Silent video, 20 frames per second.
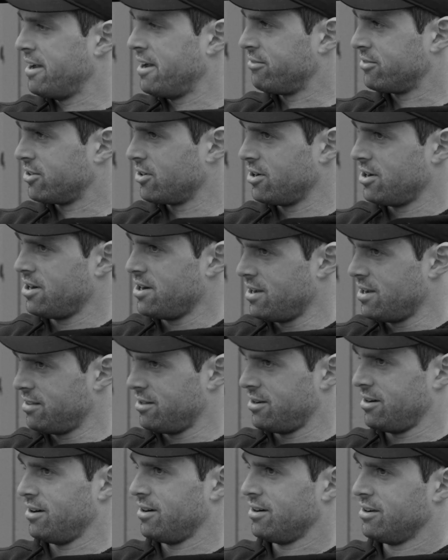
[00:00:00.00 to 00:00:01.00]
after
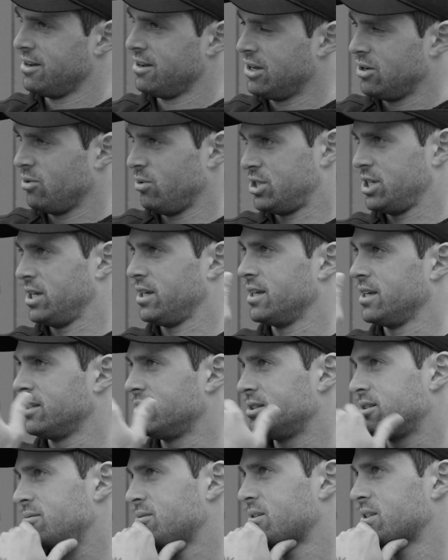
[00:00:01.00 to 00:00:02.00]
another, which I
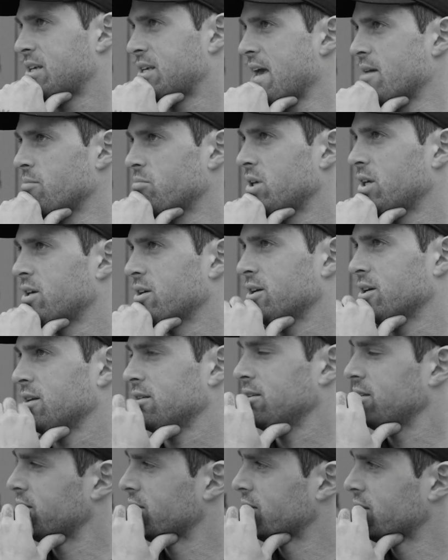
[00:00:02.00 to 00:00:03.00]
guess can be good.